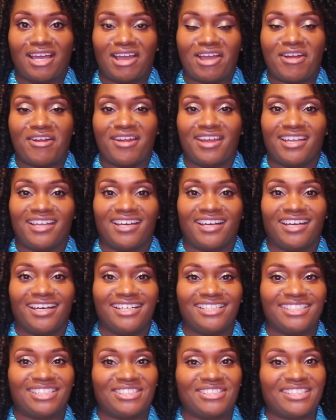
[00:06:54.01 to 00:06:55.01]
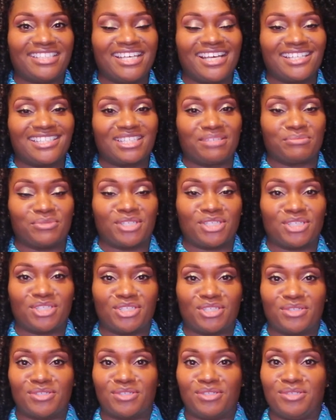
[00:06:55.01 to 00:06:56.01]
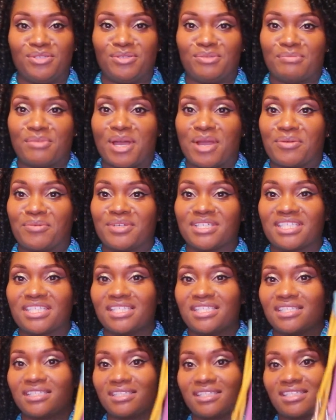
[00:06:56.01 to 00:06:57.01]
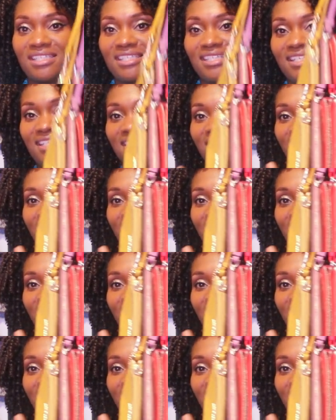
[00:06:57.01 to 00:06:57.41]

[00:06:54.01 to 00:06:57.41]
Alright guys, so next I'm going to show you my wristlets.